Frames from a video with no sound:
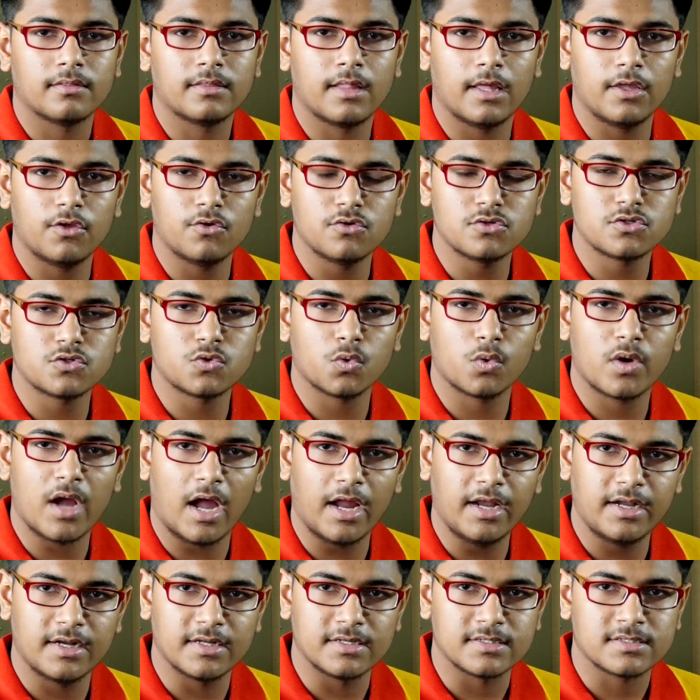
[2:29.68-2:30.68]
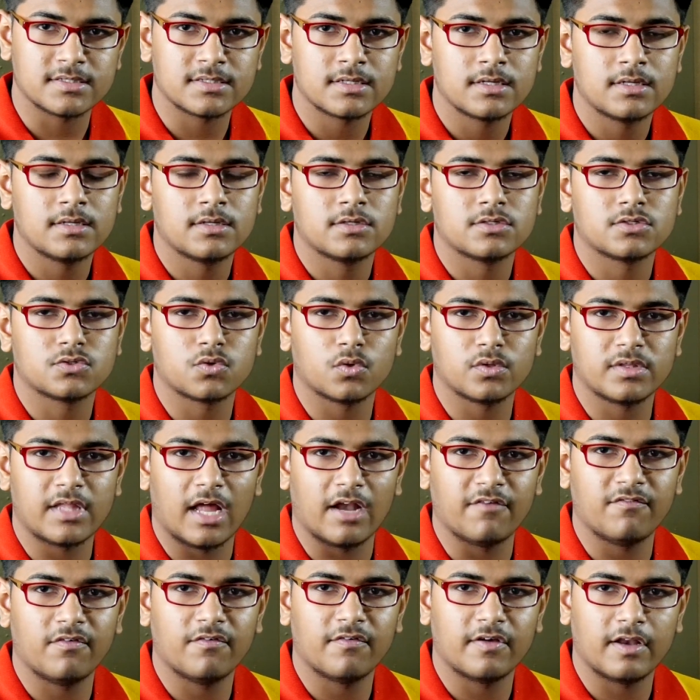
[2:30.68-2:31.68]
They used to guide us so
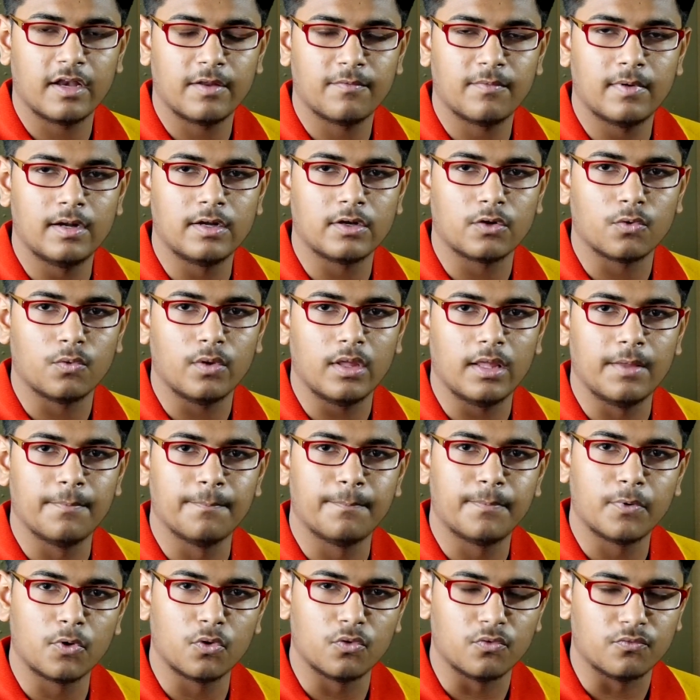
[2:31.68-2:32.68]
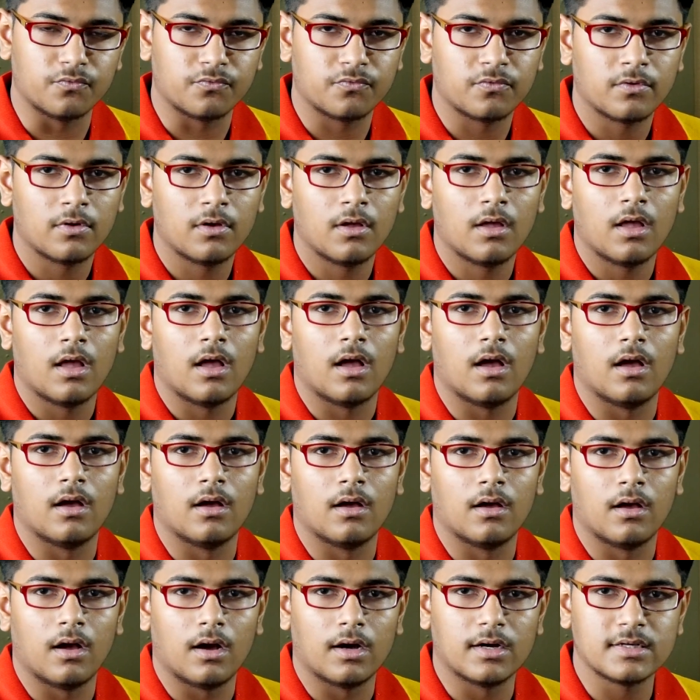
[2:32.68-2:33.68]
that we were able to improve
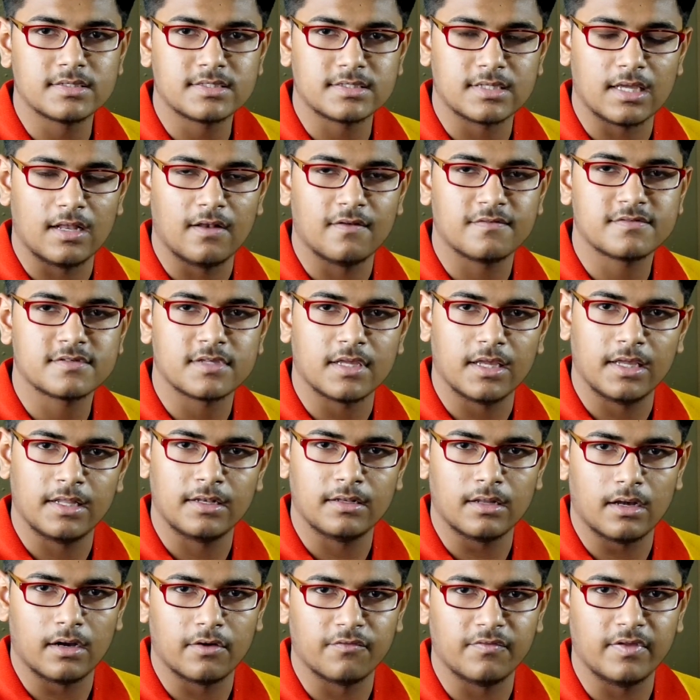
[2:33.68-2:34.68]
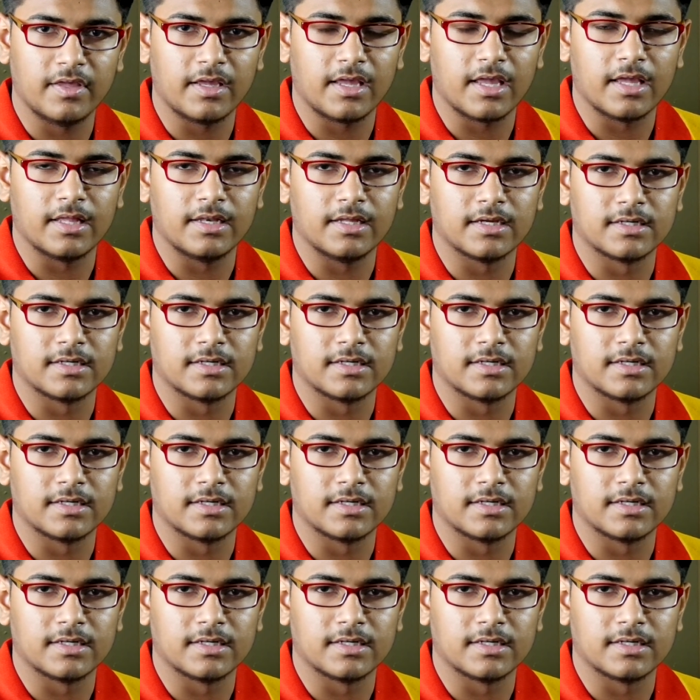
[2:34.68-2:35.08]
ourselves in a weak